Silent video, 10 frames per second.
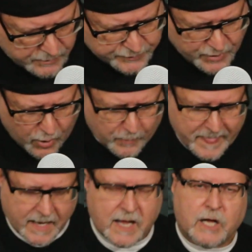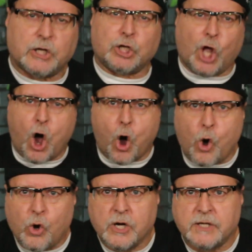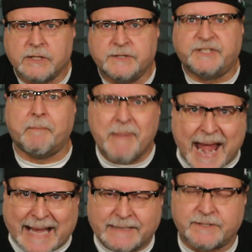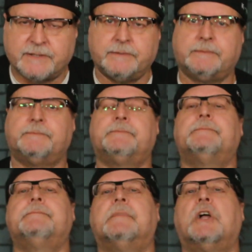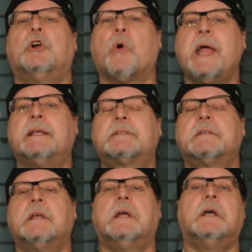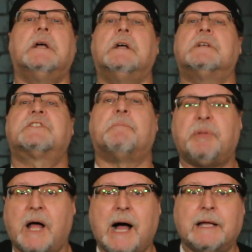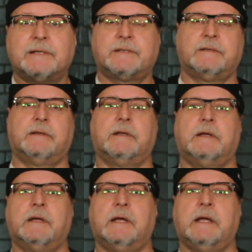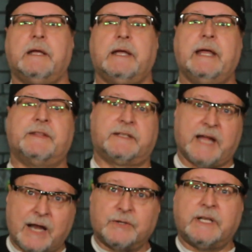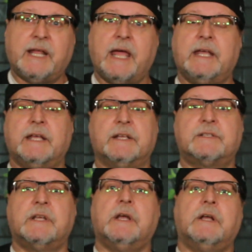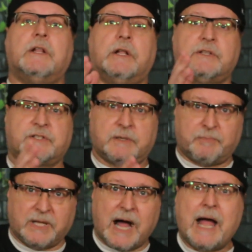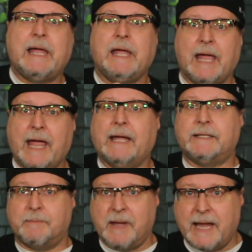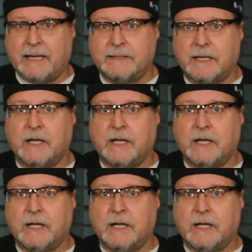So, law demands. Grace supplies. And the title today is Supply and Demand.